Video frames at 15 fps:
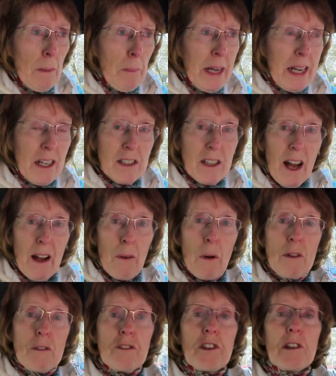because I
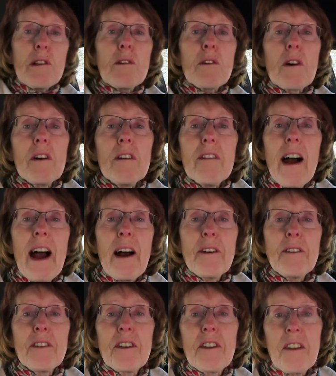want to look
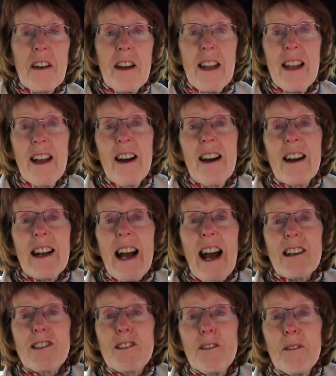around the
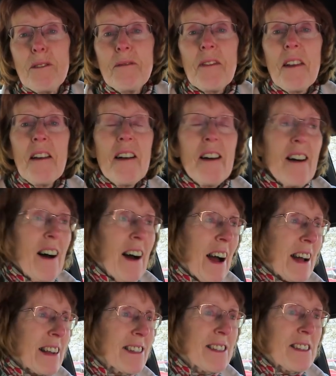castle
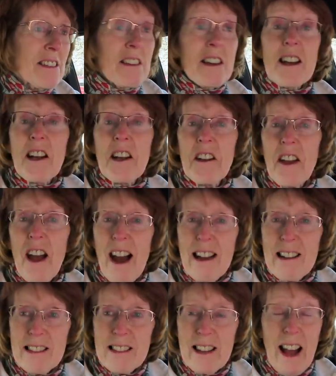and the
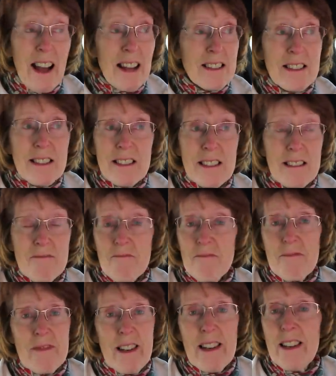canal and
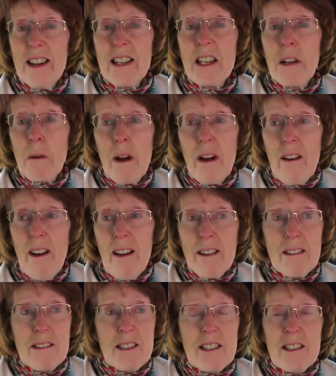anywhere
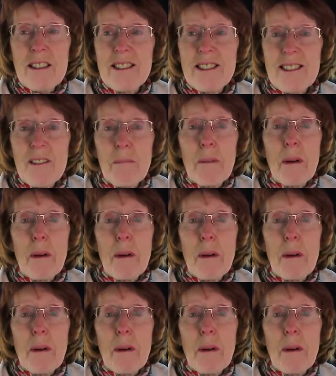else, and